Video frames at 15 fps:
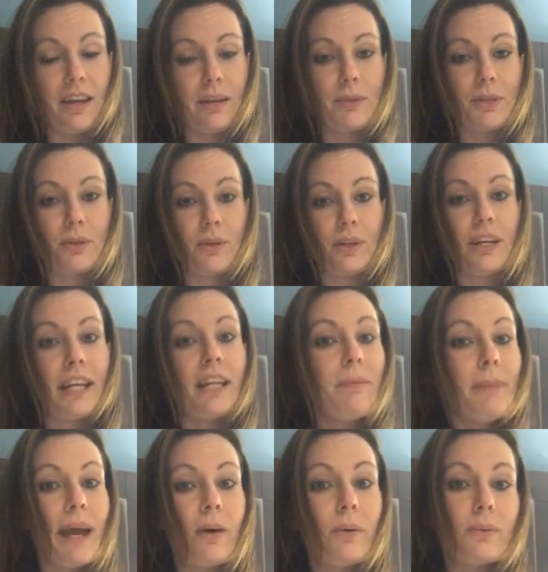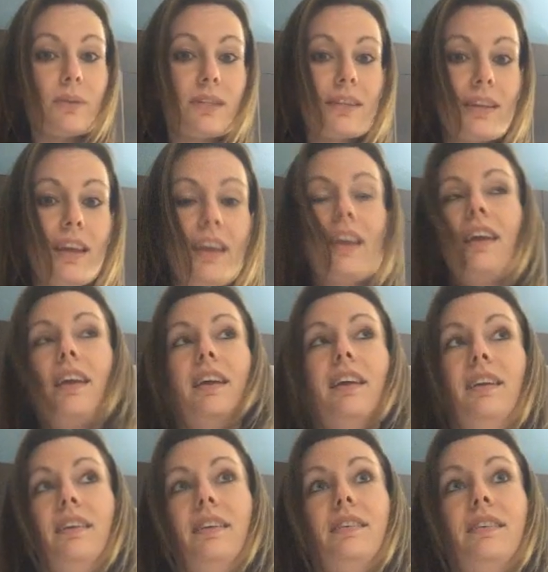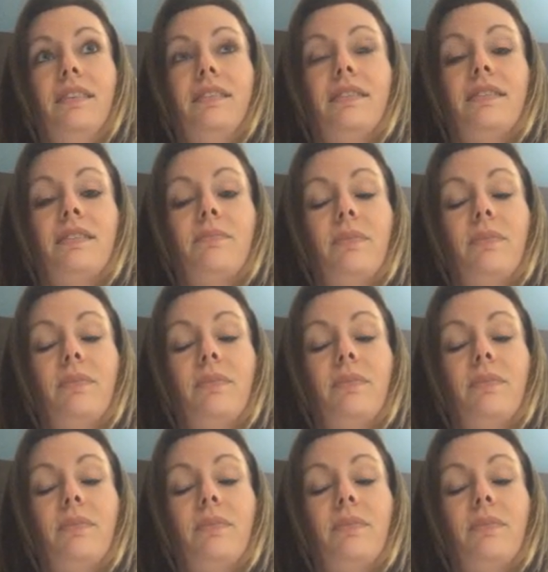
at about 280 pounds. And